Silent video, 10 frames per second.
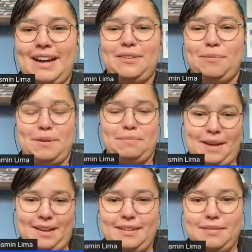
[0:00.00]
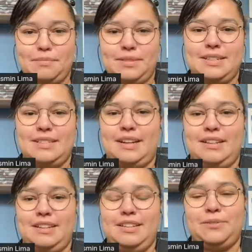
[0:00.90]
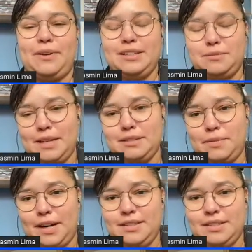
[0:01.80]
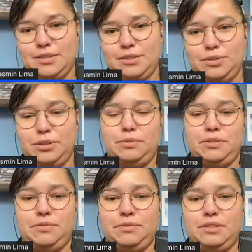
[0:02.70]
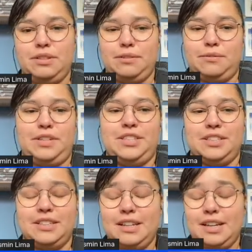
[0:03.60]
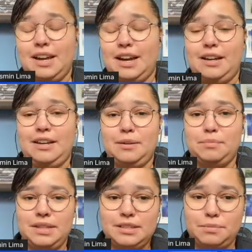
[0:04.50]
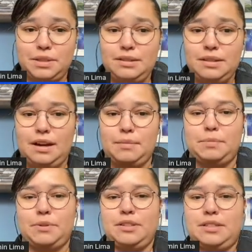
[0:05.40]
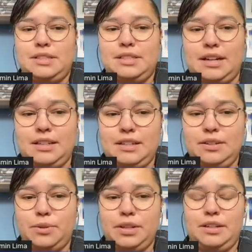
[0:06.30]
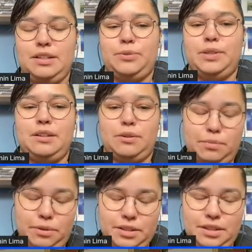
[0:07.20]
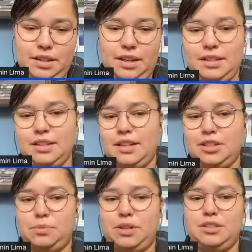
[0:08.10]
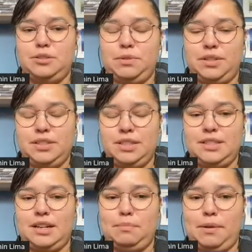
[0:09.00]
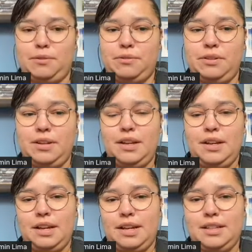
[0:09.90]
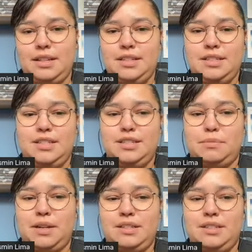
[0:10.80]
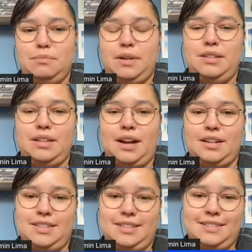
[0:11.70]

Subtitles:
Open Banking, designing UX best practice to improve the conversion. I am Yasmin. I'm a product designer working with the onboarding and the dashboard experience inside Belvo. And this is my teammate, Adri.